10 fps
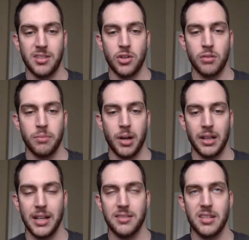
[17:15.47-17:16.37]

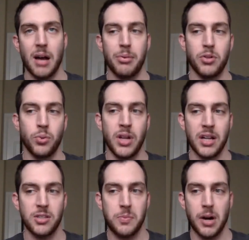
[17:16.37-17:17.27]
decision, but a late stoppage
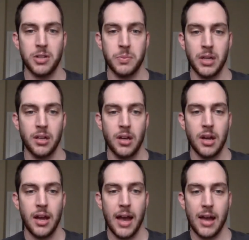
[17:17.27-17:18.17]
would not surprise
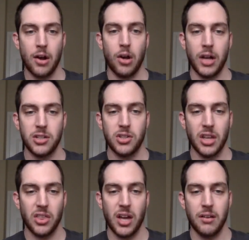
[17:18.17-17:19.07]
me at all. I
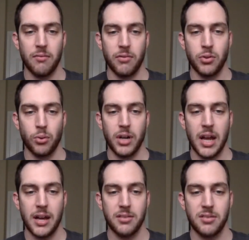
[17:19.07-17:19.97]
just think that Vettori
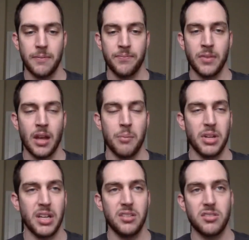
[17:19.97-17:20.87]

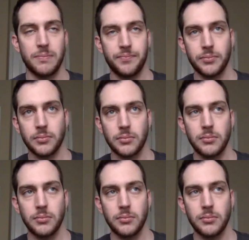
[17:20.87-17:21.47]
he's